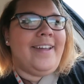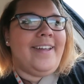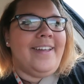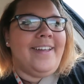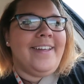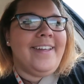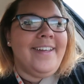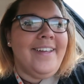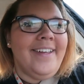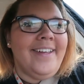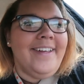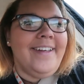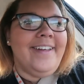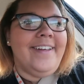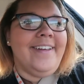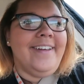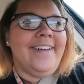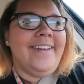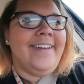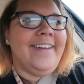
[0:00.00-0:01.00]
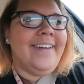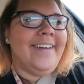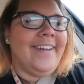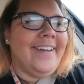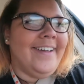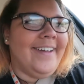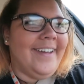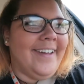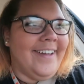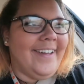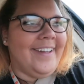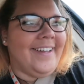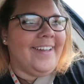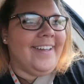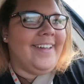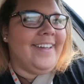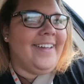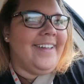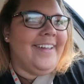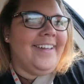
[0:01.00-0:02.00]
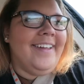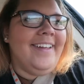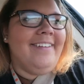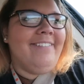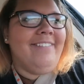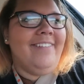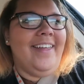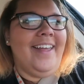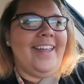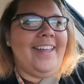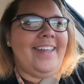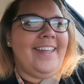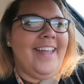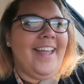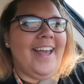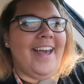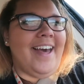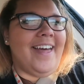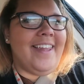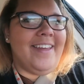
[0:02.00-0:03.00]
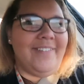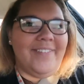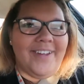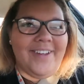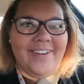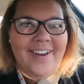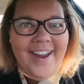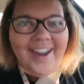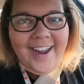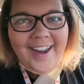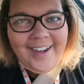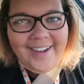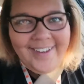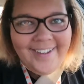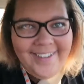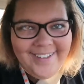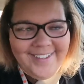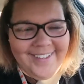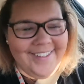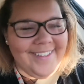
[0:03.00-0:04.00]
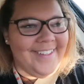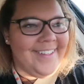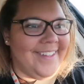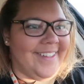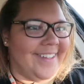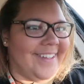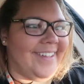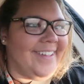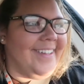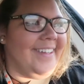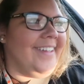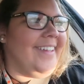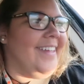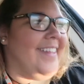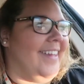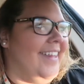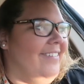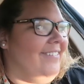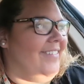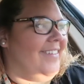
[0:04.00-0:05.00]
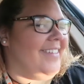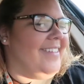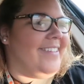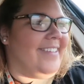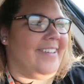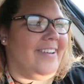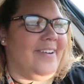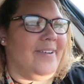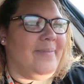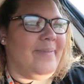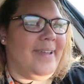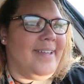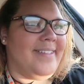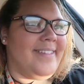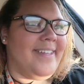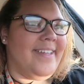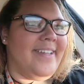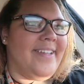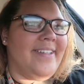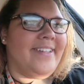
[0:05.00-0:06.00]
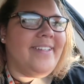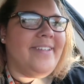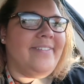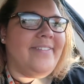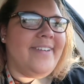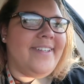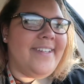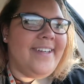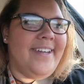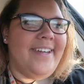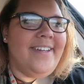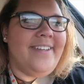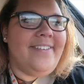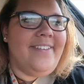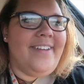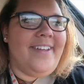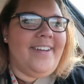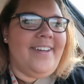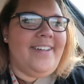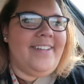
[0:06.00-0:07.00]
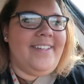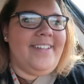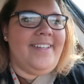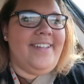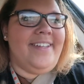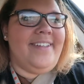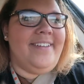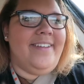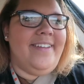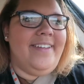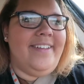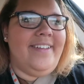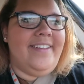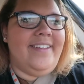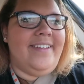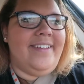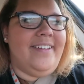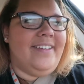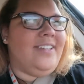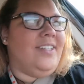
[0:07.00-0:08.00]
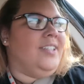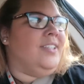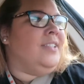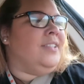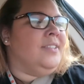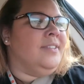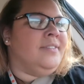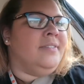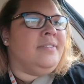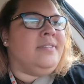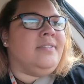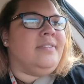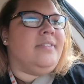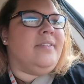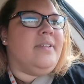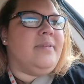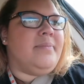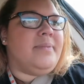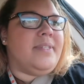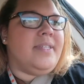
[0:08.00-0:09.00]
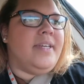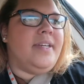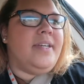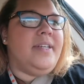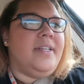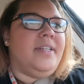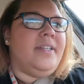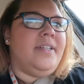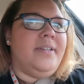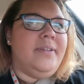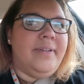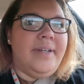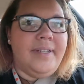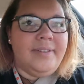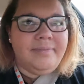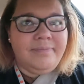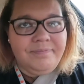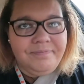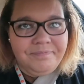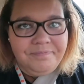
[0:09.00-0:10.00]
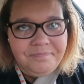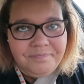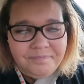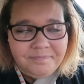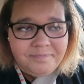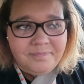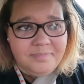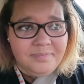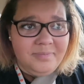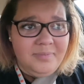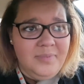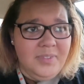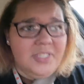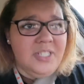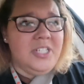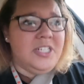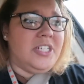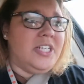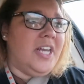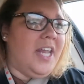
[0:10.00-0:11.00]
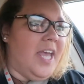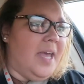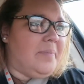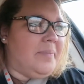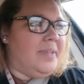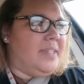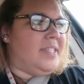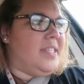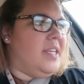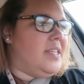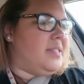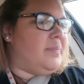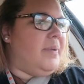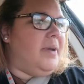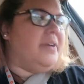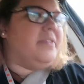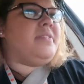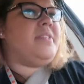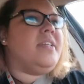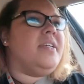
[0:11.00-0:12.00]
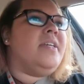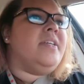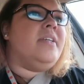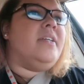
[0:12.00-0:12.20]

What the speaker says: I'm like, "Yeah, that'd be great." That'd be so amazing. Which, I didn't drink any tea. Oops. Oh well. Shit happens, I suppose.